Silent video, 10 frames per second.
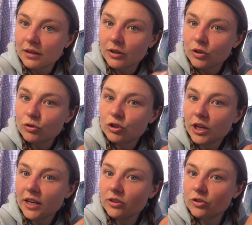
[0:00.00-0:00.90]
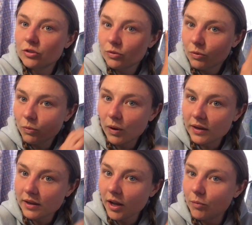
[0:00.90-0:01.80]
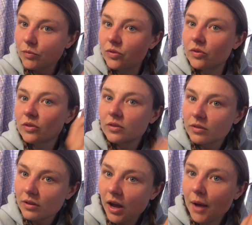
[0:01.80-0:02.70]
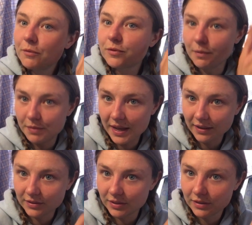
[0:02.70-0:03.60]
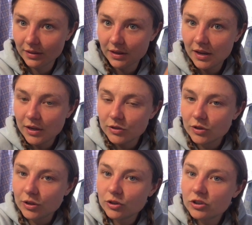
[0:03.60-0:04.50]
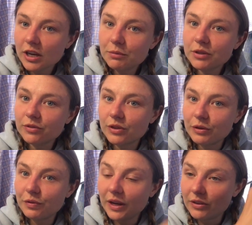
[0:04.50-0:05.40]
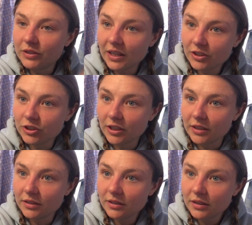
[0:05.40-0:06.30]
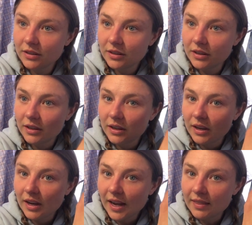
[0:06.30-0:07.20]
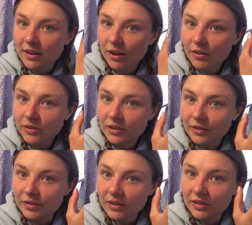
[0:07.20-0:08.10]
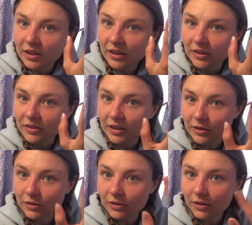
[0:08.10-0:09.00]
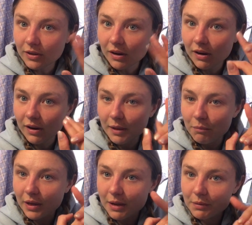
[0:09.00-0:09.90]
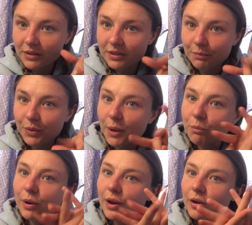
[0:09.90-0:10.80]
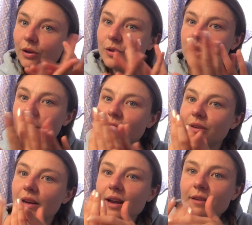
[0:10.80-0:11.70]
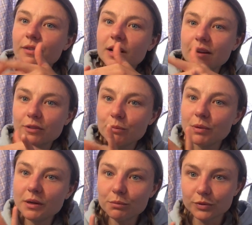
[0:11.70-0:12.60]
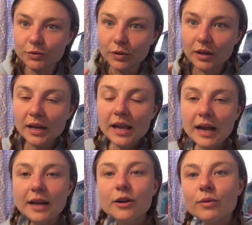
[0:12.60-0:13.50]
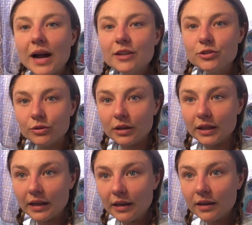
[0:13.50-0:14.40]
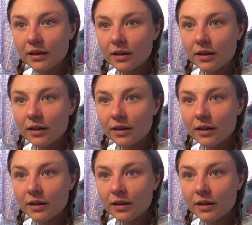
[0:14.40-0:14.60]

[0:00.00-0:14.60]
you change what comes up from that. So you shapeshift the foundation, and then all the stuff that's here is like, I'm becoming something brand new that I've never ever been before. And gradually,